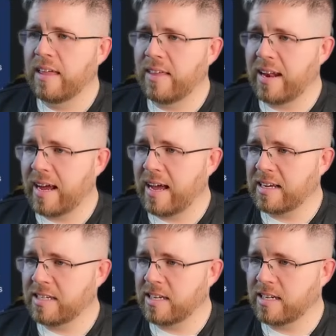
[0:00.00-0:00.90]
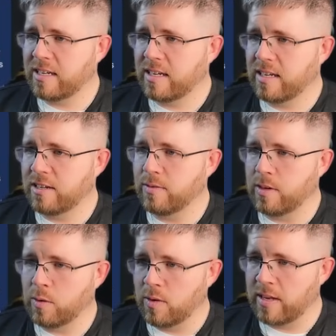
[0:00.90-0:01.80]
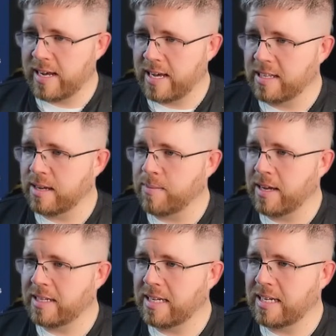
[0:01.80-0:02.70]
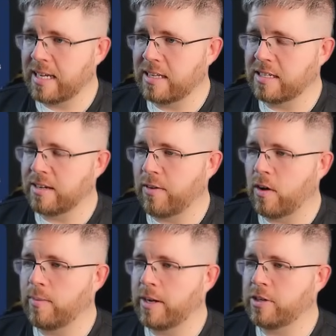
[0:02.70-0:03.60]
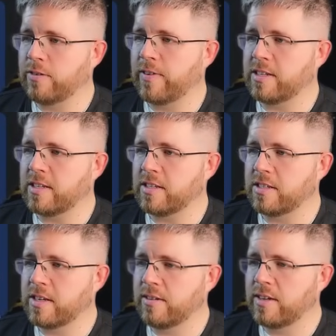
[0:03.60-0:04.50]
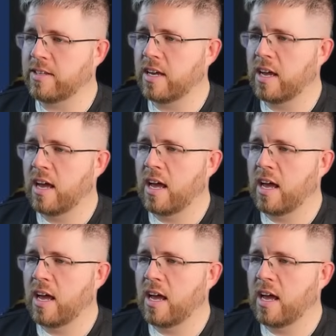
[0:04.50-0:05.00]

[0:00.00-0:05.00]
Then I asked it to, to ignore the dates and make a detailed list of all major events in the series.